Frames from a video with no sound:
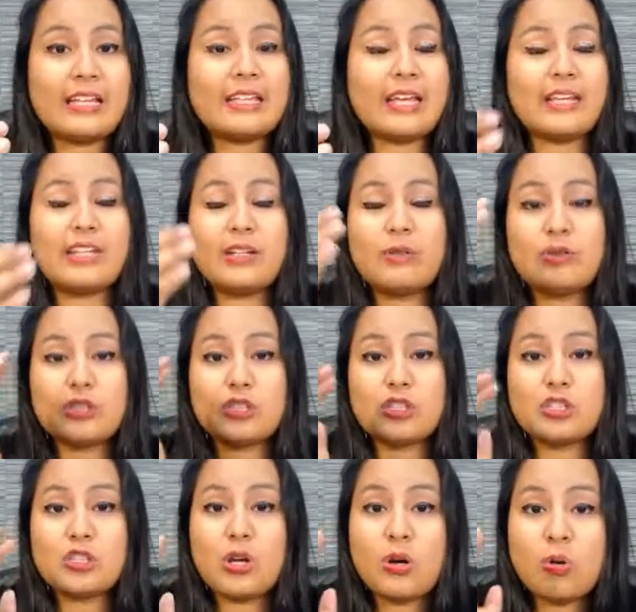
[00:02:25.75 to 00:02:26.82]
like it was
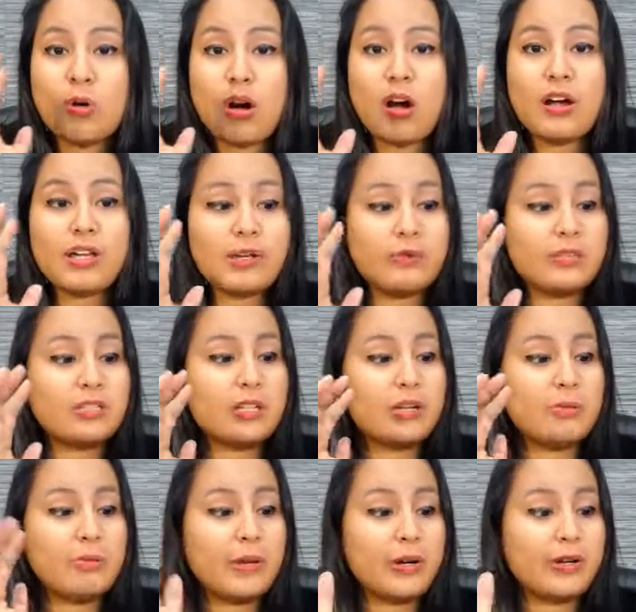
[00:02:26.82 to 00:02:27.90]
so hot, it was
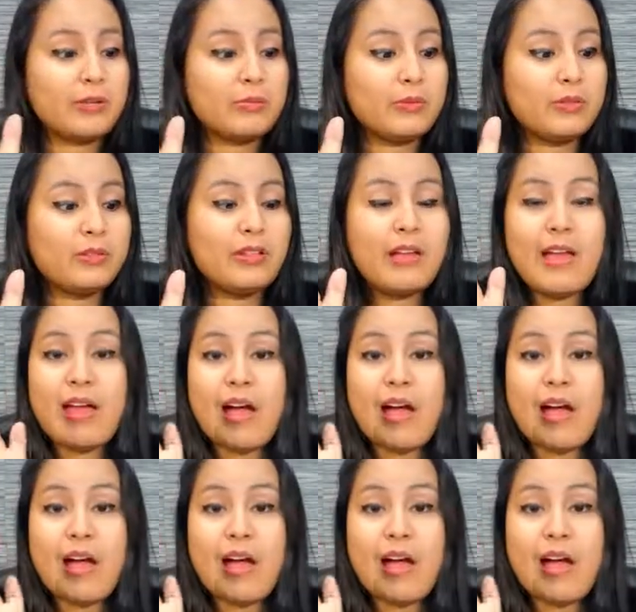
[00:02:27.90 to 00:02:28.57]
unbearable.